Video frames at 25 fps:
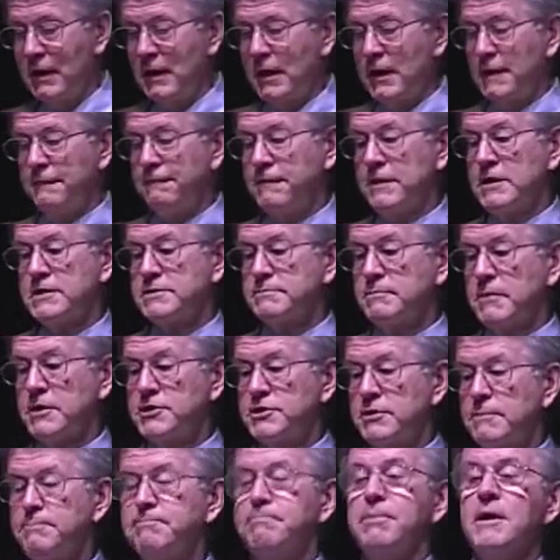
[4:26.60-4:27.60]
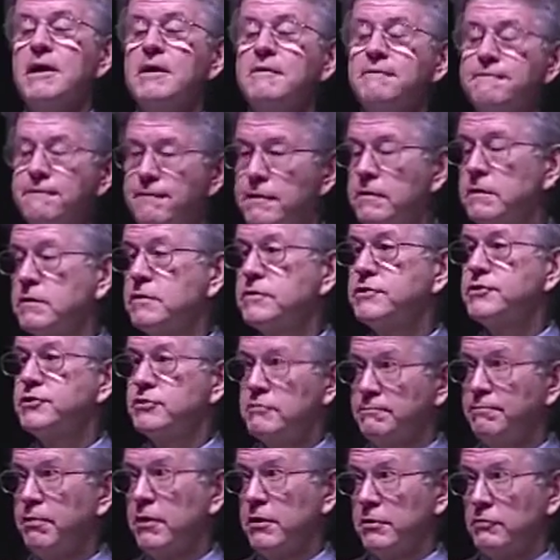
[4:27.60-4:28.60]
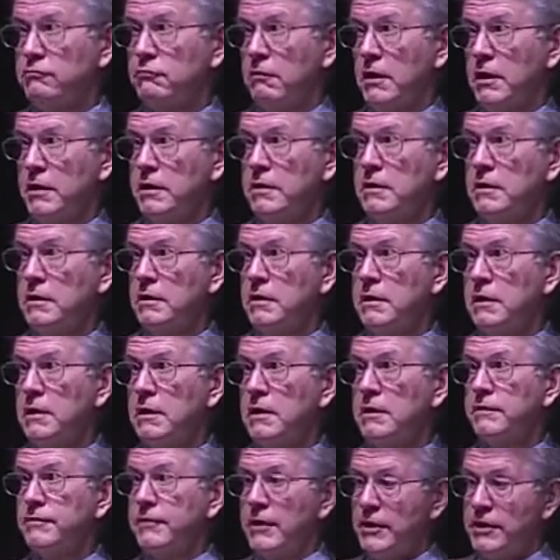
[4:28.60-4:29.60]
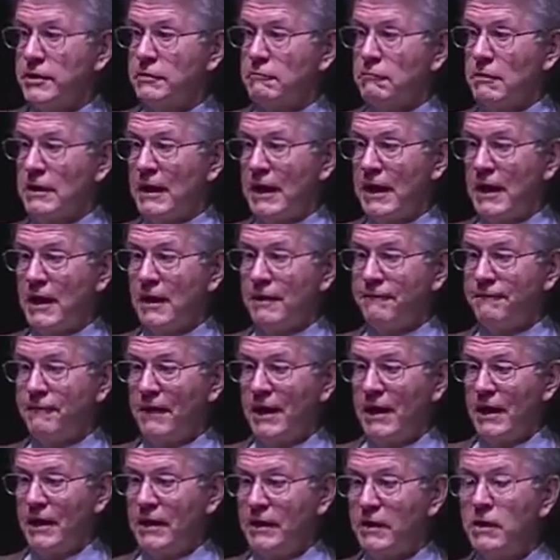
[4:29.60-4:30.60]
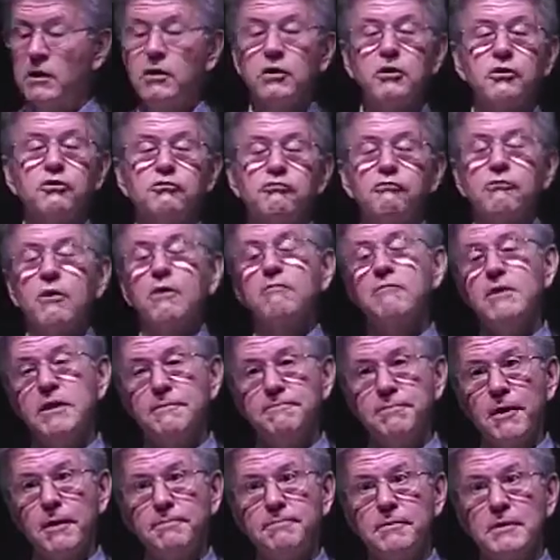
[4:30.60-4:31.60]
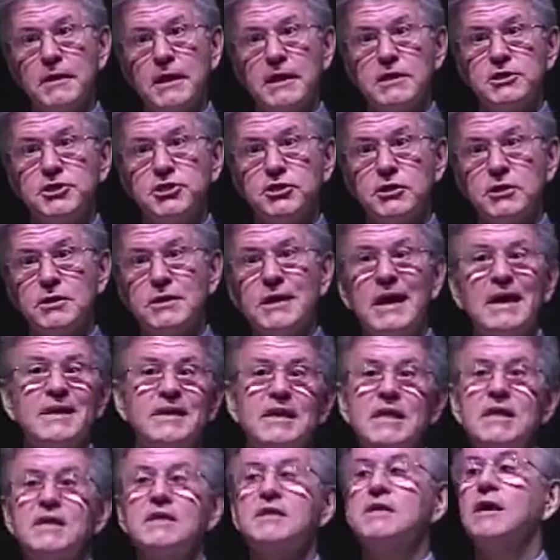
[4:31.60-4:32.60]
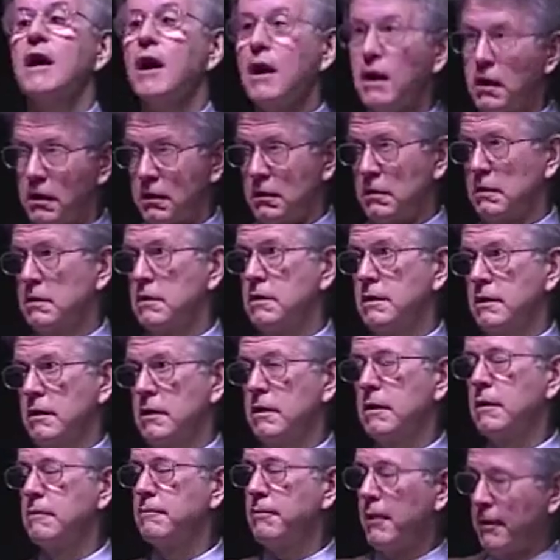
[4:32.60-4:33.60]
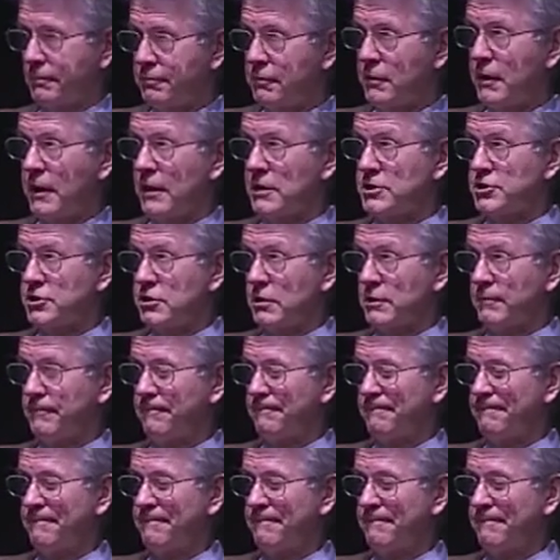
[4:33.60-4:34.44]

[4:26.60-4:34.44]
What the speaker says: If it is much above 2.1, then you will have a growing population and a young population.